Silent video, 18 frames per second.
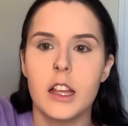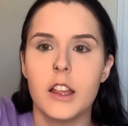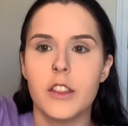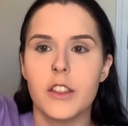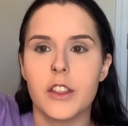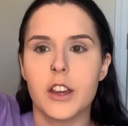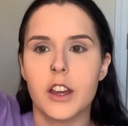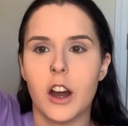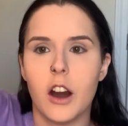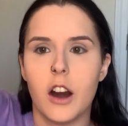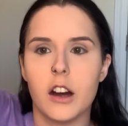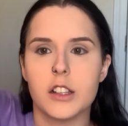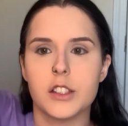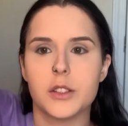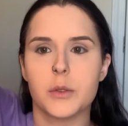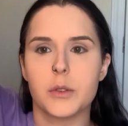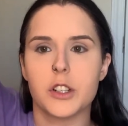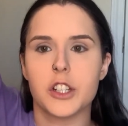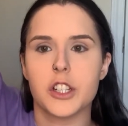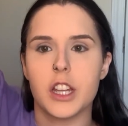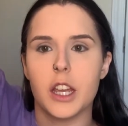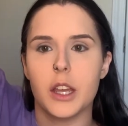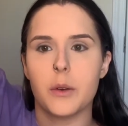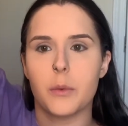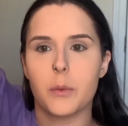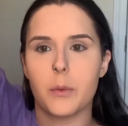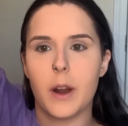the contour
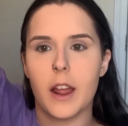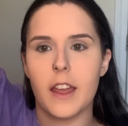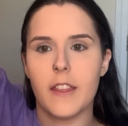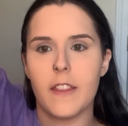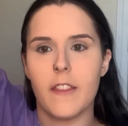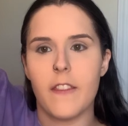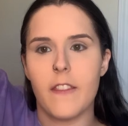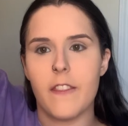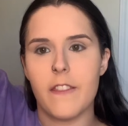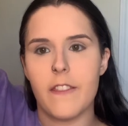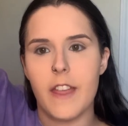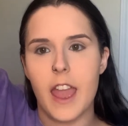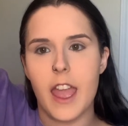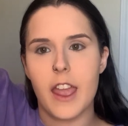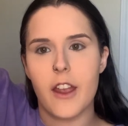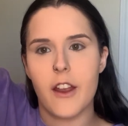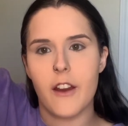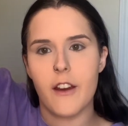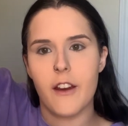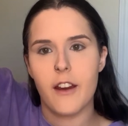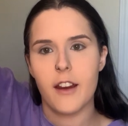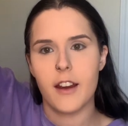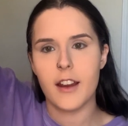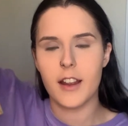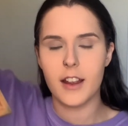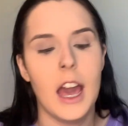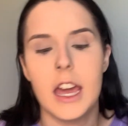shade right
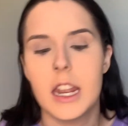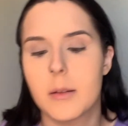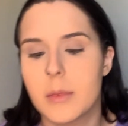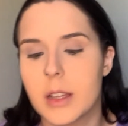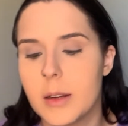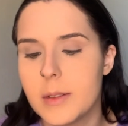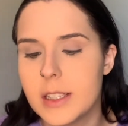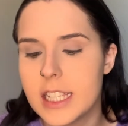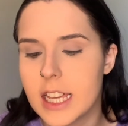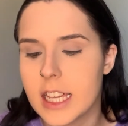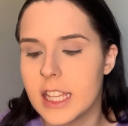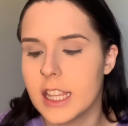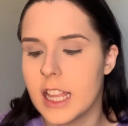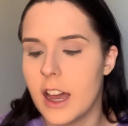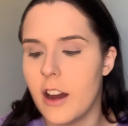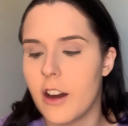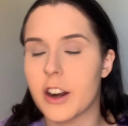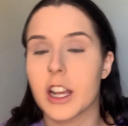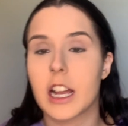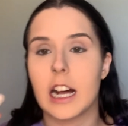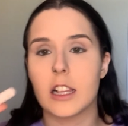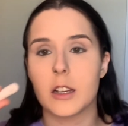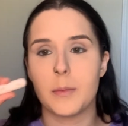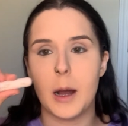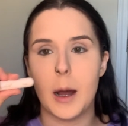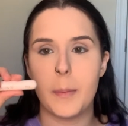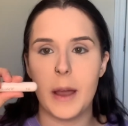there, and I'm gonna be taking that on a
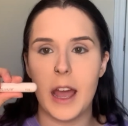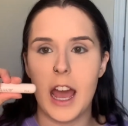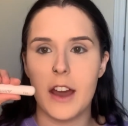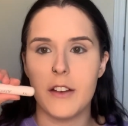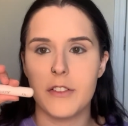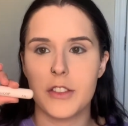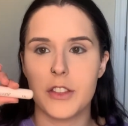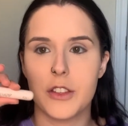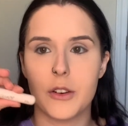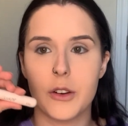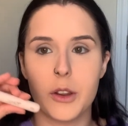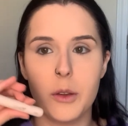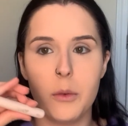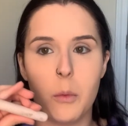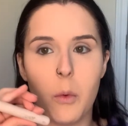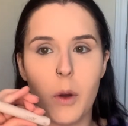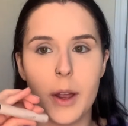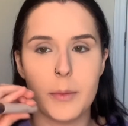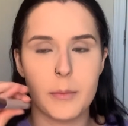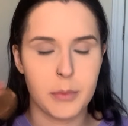ColourPop F31